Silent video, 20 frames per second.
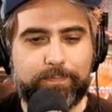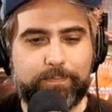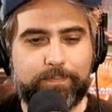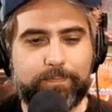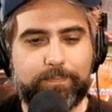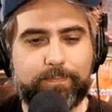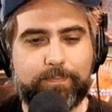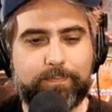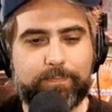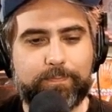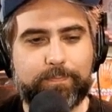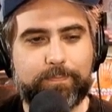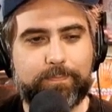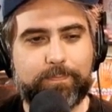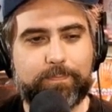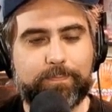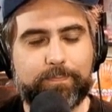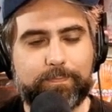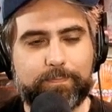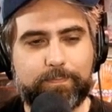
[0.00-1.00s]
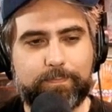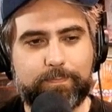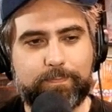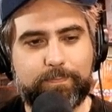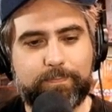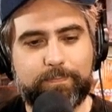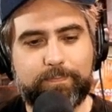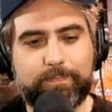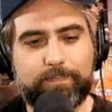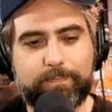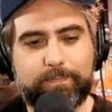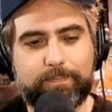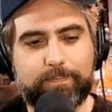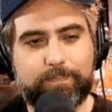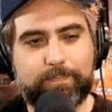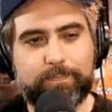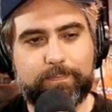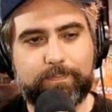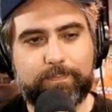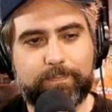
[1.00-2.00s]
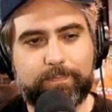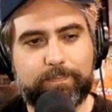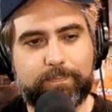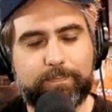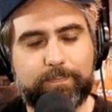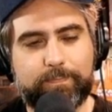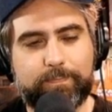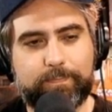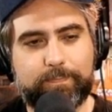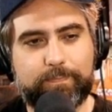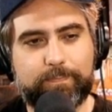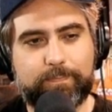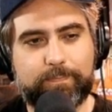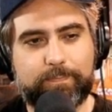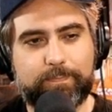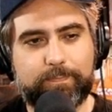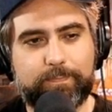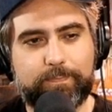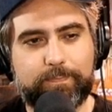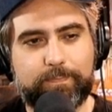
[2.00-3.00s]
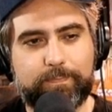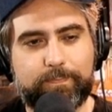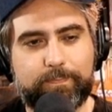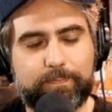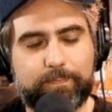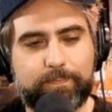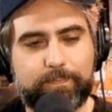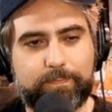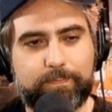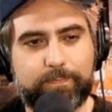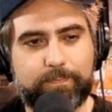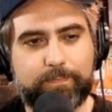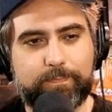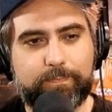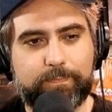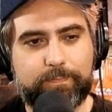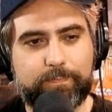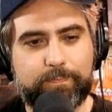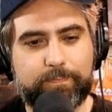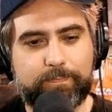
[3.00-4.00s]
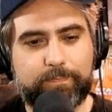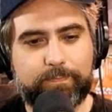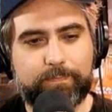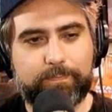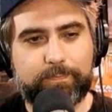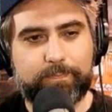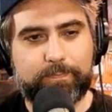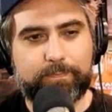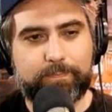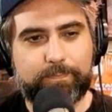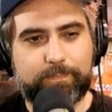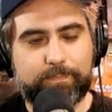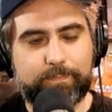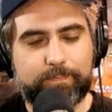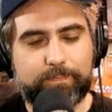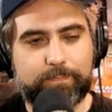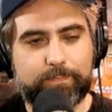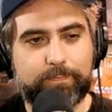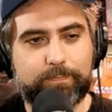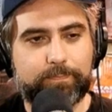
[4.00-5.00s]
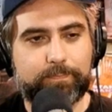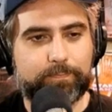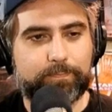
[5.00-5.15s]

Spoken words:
(not speaking)